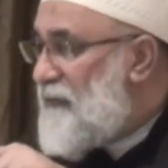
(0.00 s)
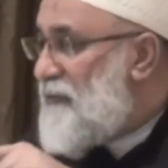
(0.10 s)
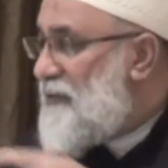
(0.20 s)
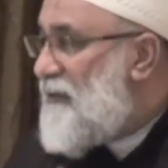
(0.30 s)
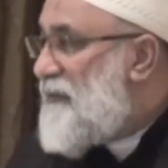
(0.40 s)

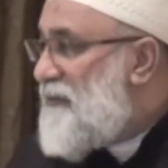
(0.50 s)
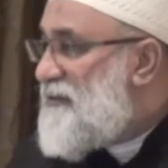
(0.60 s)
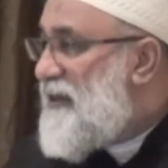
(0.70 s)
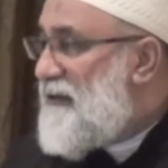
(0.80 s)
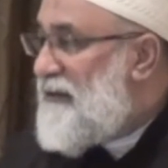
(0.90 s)
we shall be
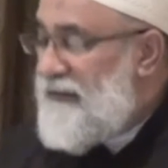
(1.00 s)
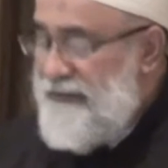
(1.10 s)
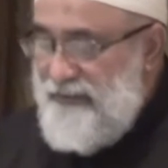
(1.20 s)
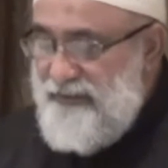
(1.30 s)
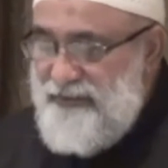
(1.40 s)

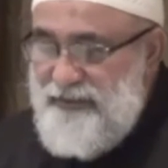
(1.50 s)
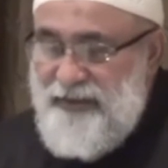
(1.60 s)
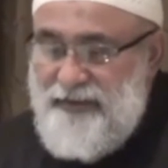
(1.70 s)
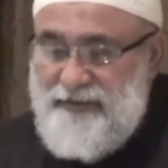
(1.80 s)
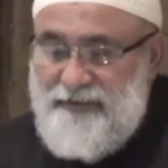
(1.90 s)
reciting
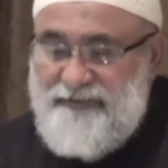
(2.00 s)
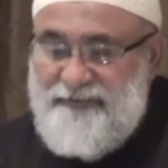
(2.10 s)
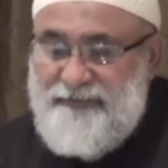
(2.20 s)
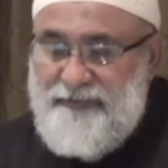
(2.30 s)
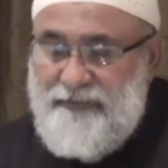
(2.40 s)
Ziyarah of
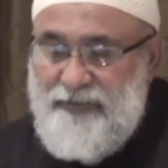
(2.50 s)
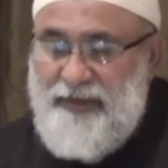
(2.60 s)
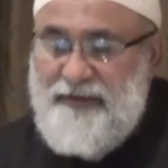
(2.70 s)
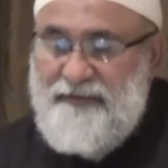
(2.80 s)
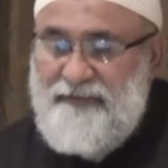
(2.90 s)

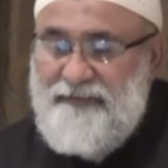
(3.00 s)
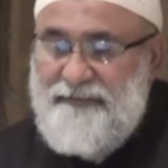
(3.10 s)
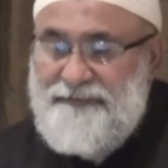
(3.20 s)
Warith.